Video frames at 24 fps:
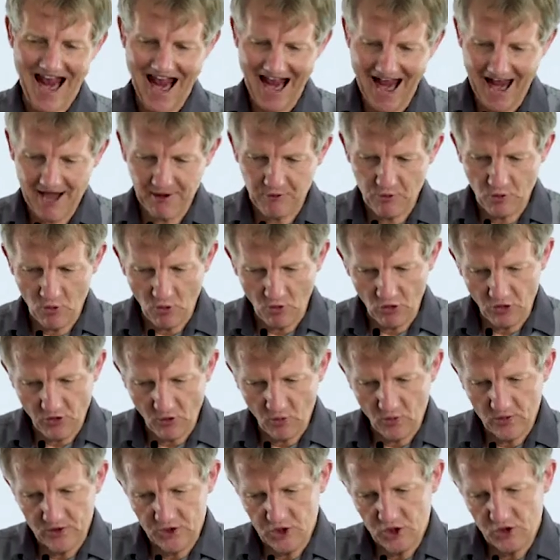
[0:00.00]
and
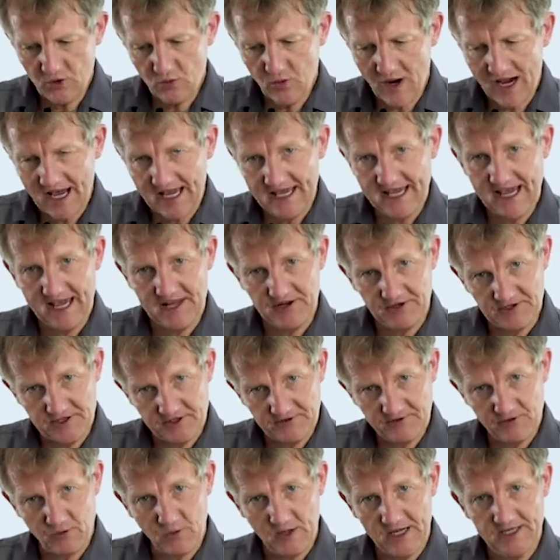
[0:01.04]
the new way and a
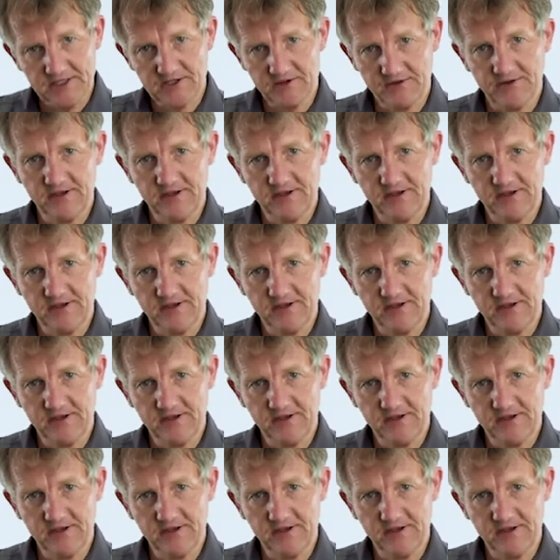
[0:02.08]
different way to